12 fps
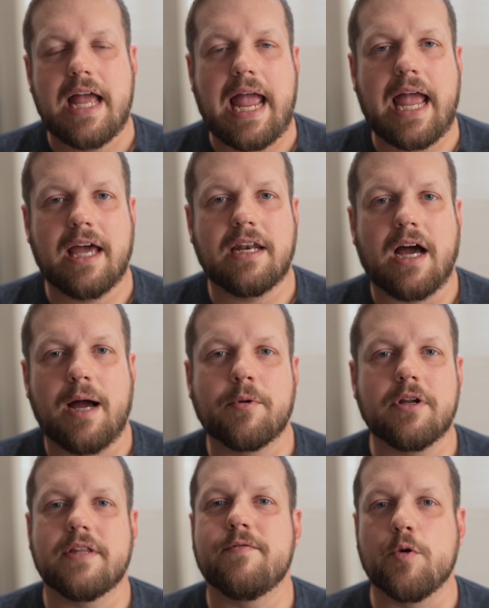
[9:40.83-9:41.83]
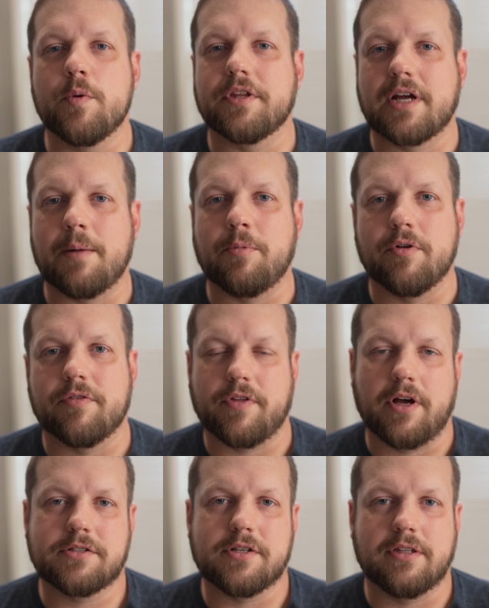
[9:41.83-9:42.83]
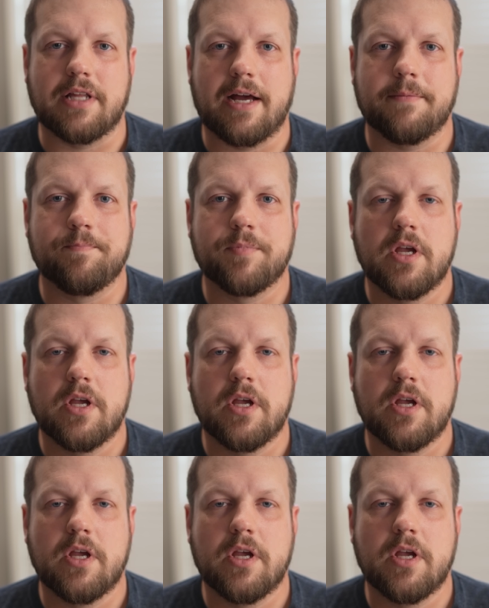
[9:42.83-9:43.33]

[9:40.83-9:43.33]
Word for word: And I'm going to leave you with a couple of thoughts on that.